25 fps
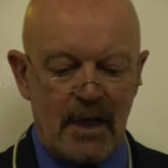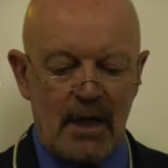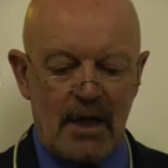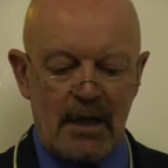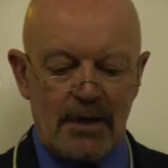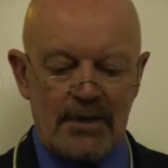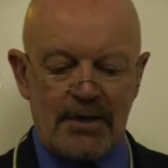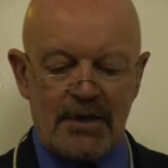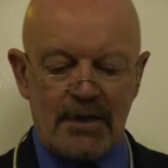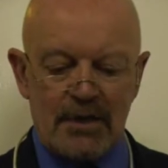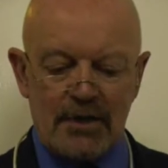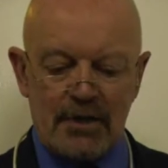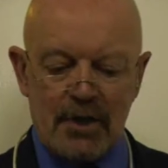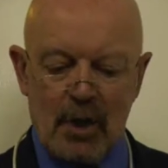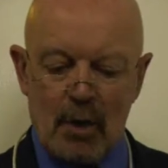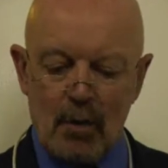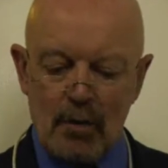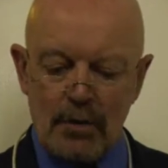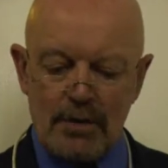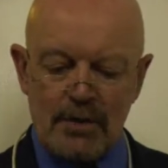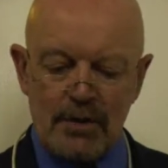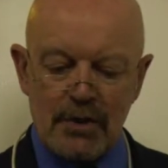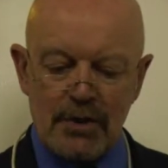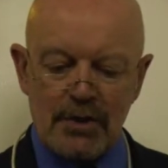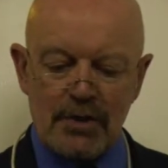as the
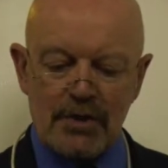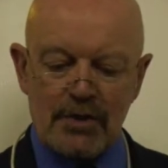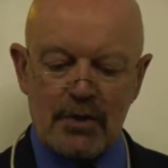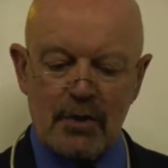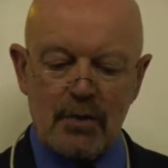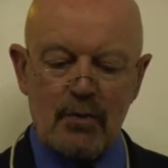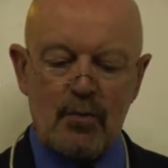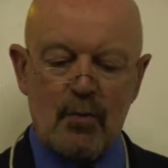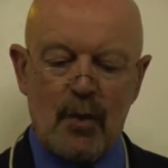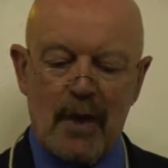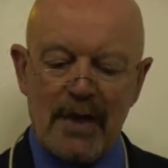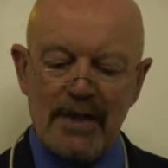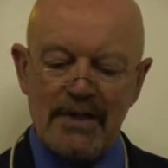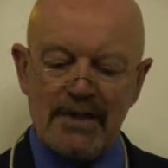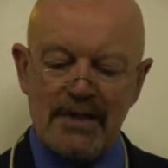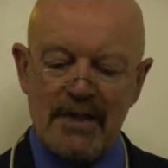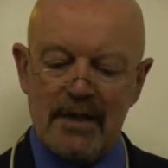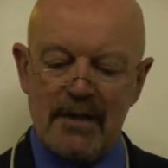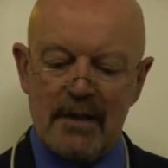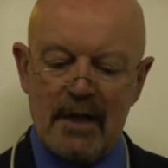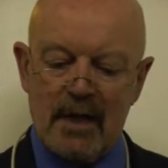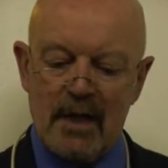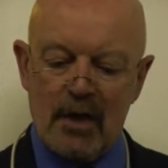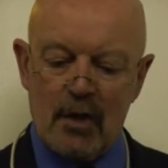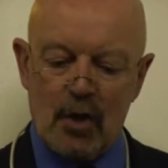soldiers stood
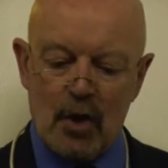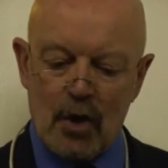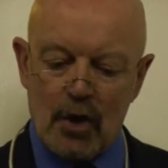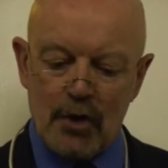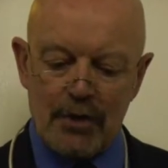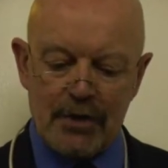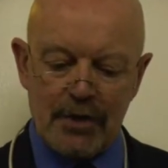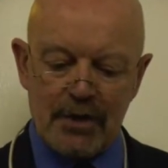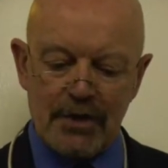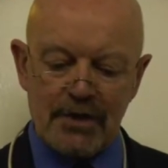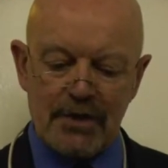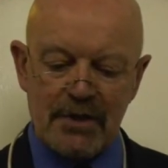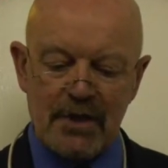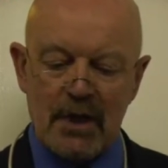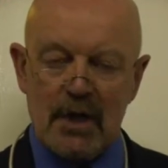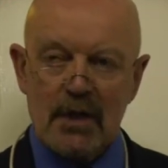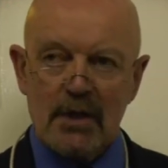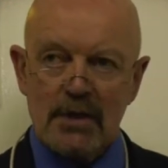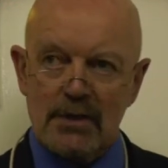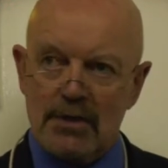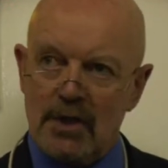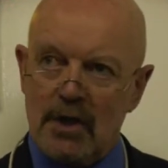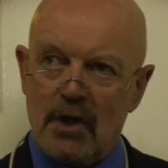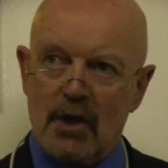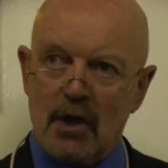waiting their orders
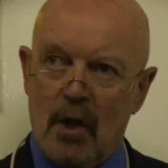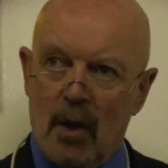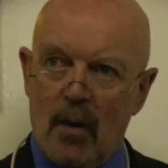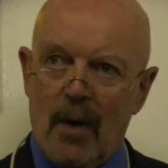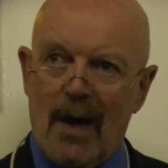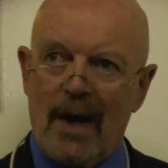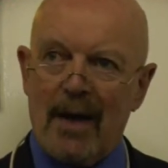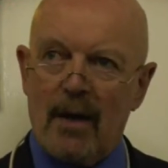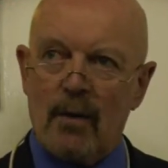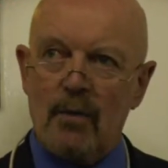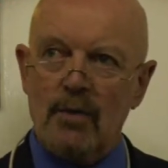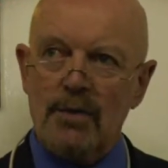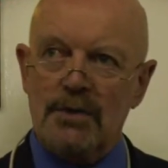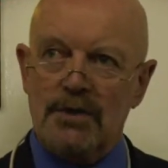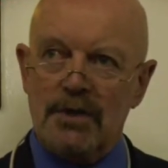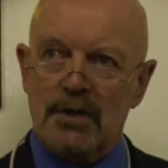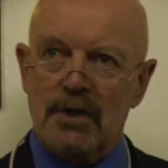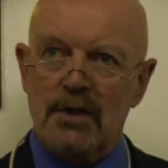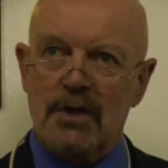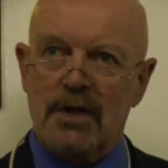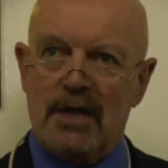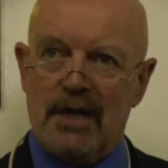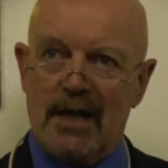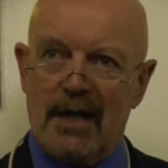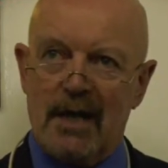to go out
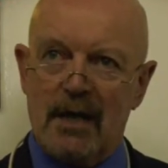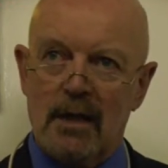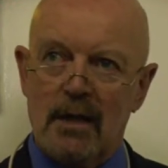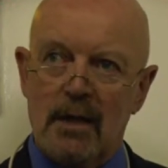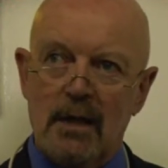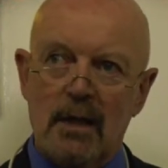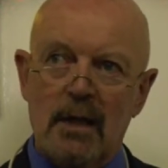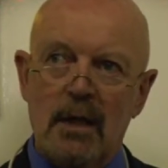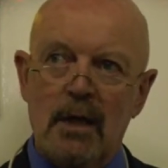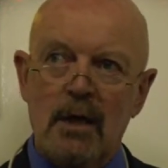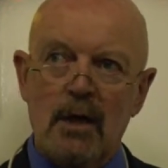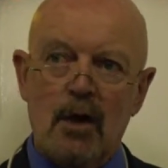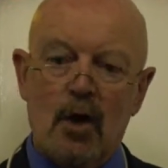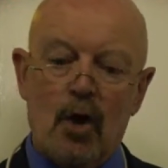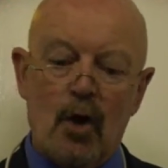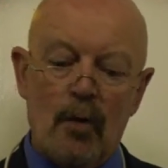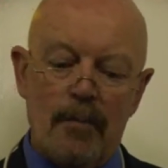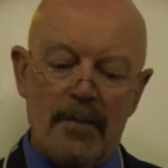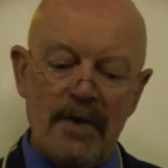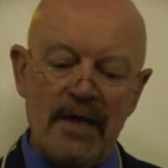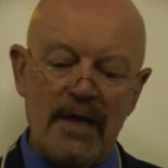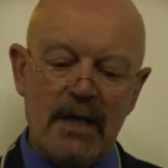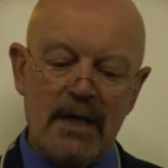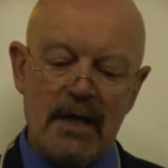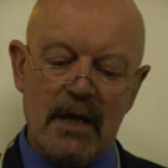and kill or
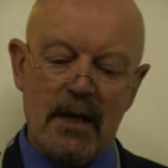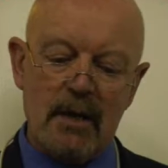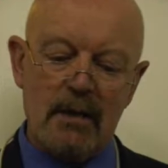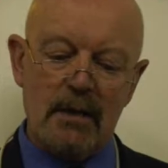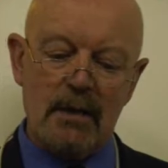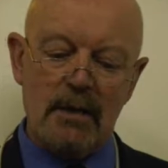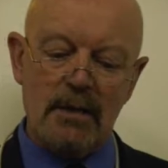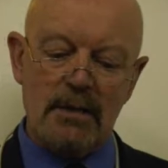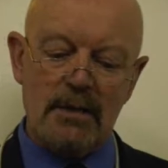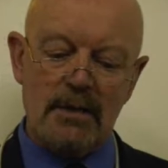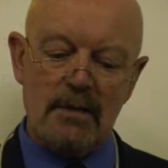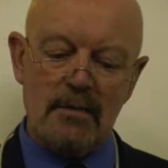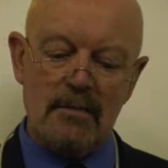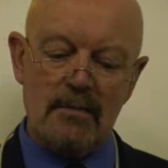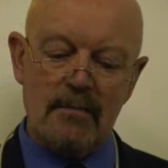be killed.